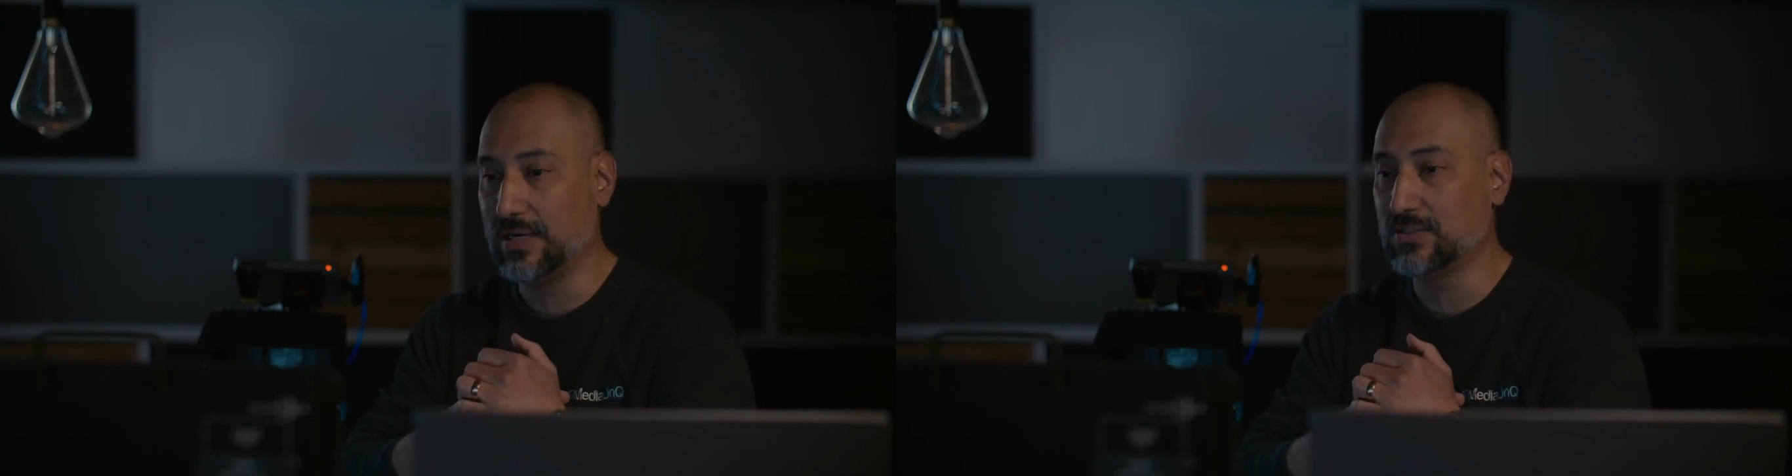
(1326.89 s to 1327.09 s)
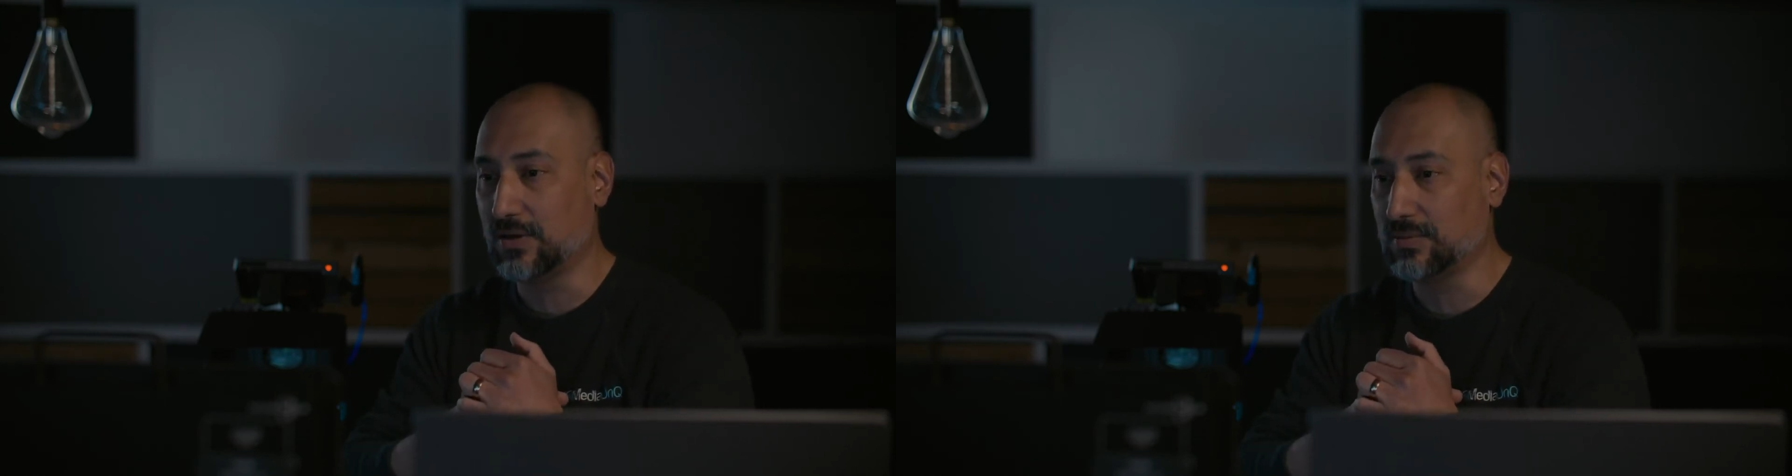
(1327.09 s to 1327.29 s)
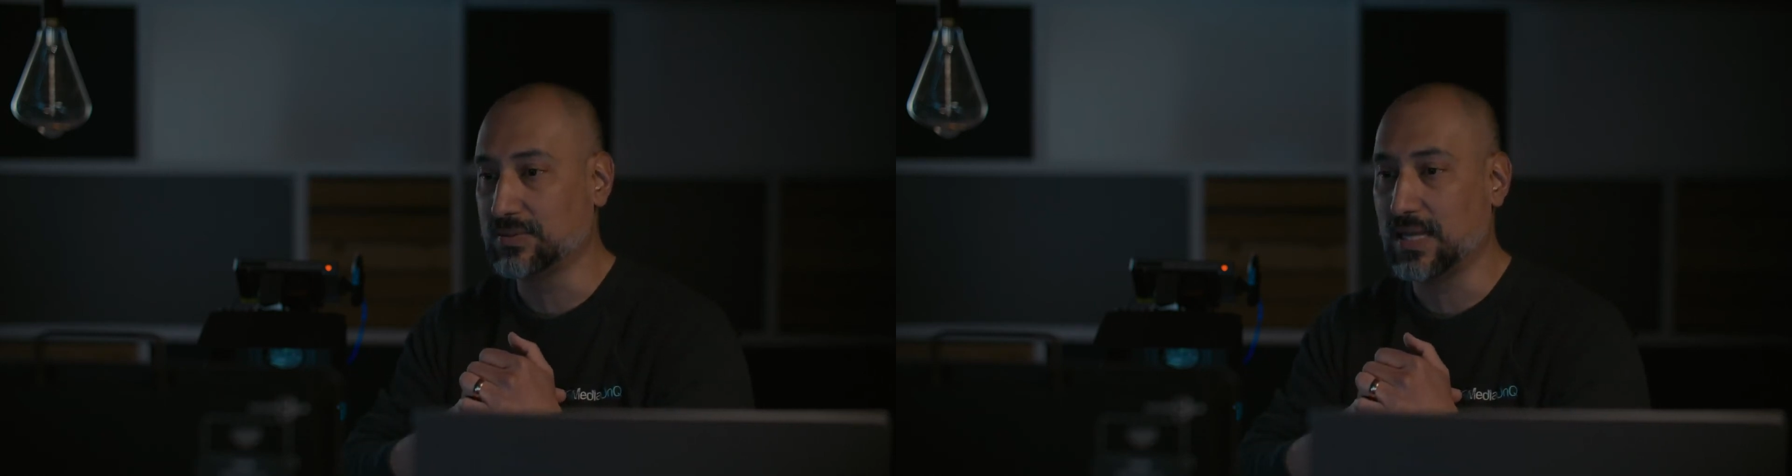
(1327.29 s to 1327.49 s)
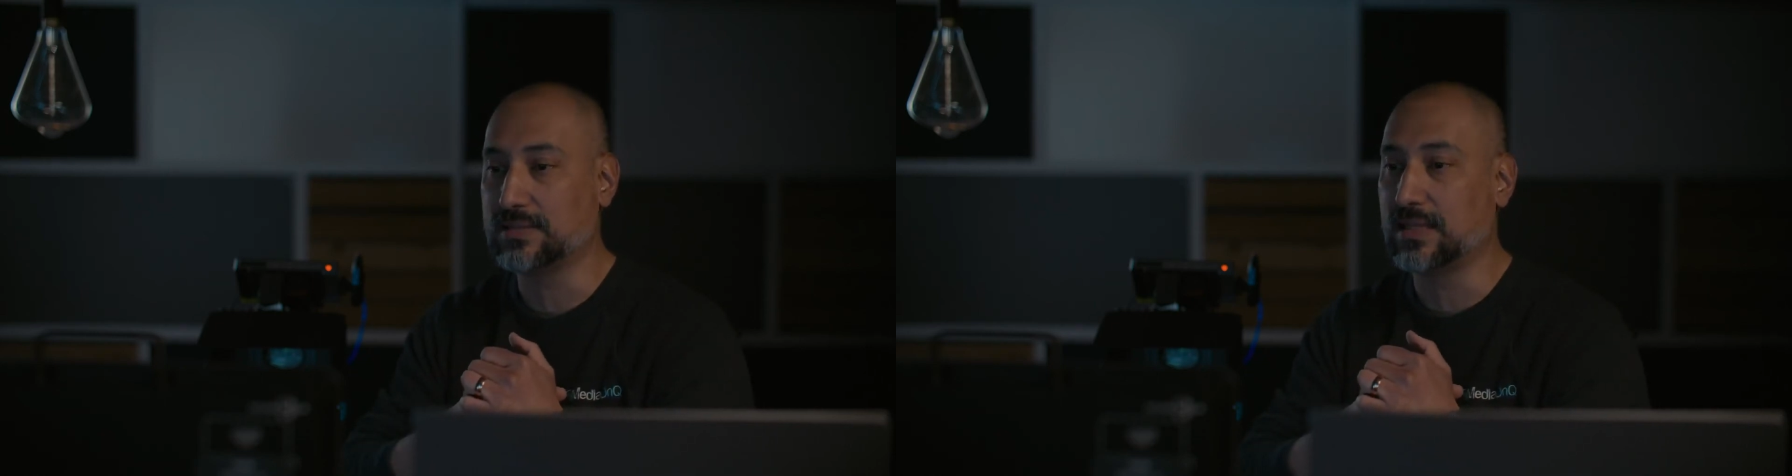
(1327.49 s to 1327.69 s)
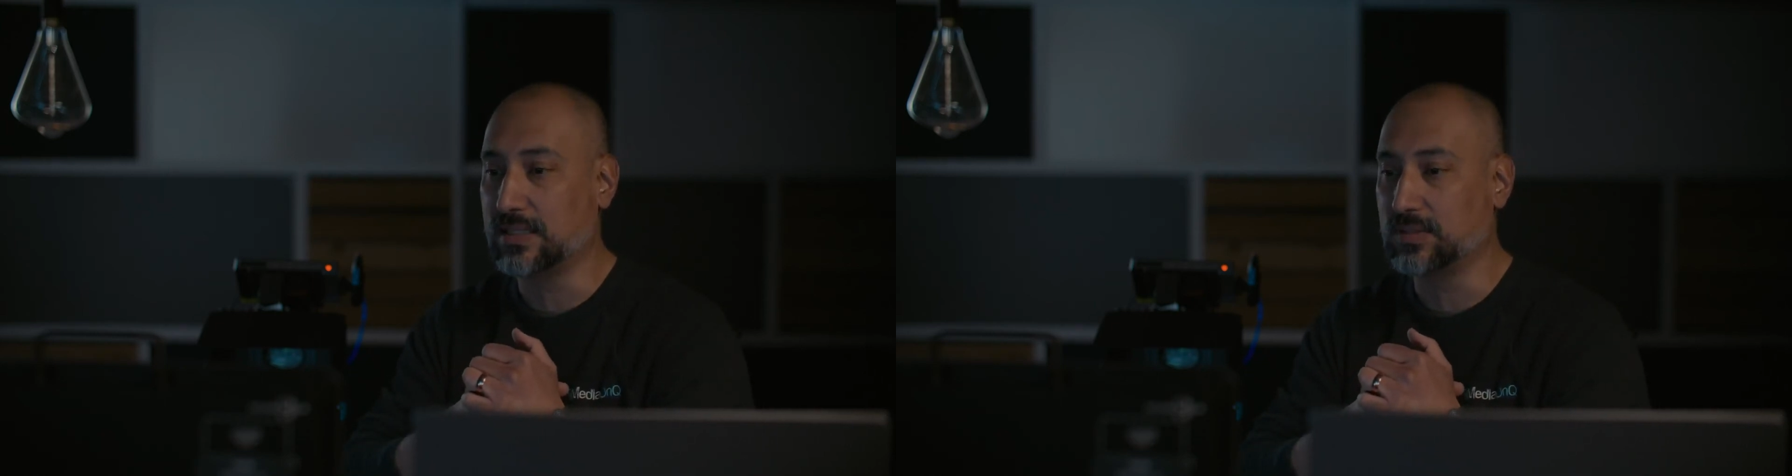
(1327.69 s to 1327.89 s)

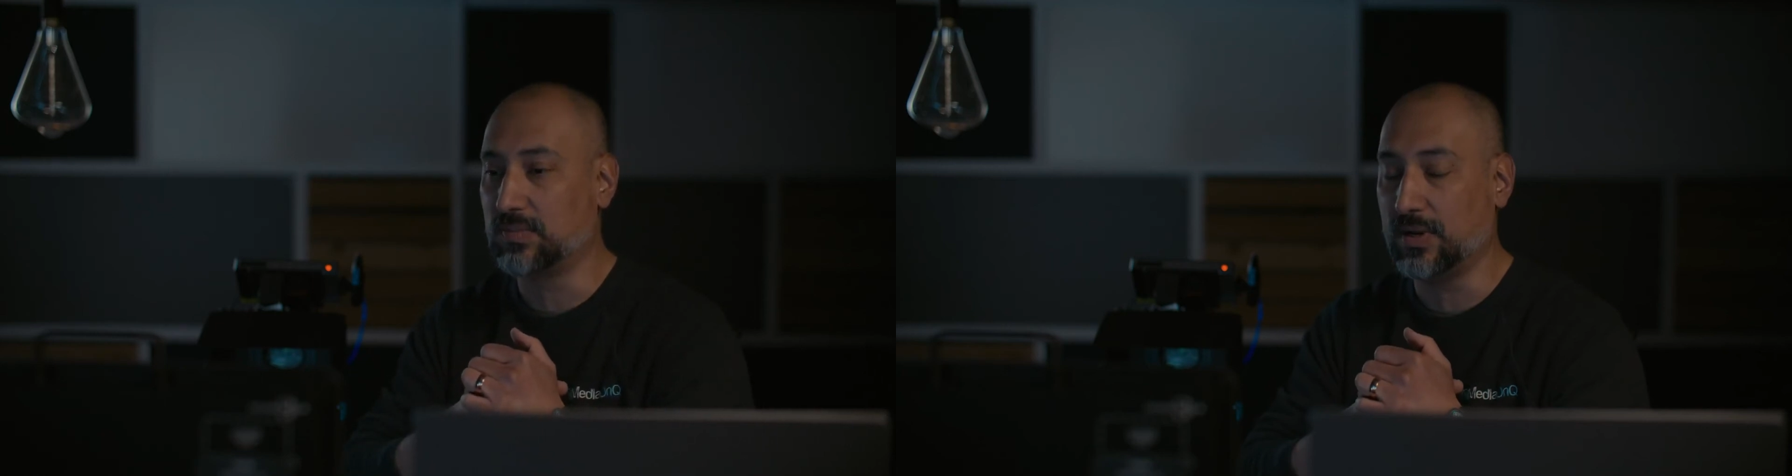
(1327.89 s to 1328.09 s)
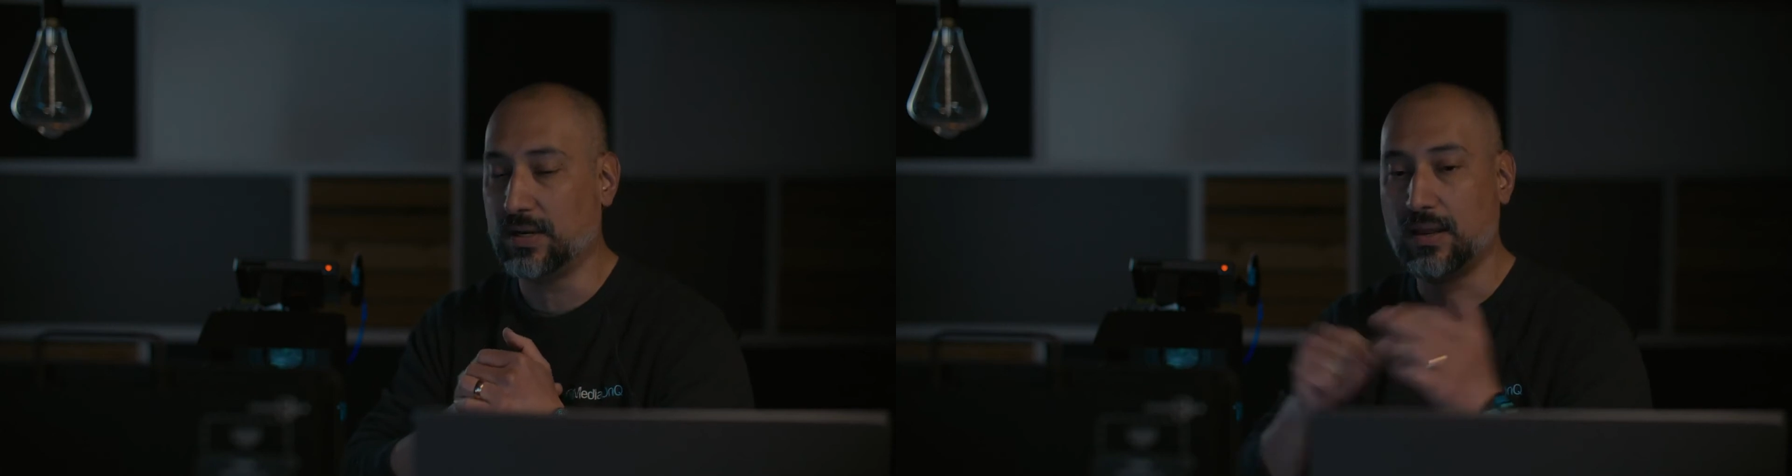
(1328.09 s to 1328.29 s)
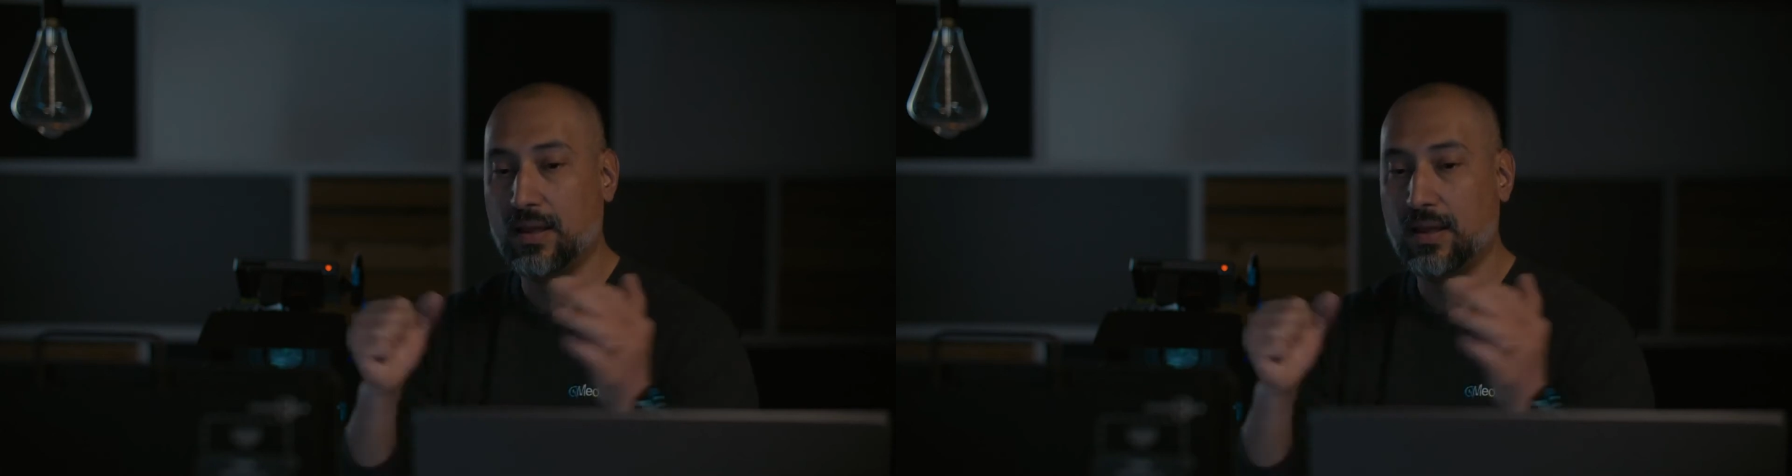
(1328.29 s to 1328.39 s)
circumstance at this point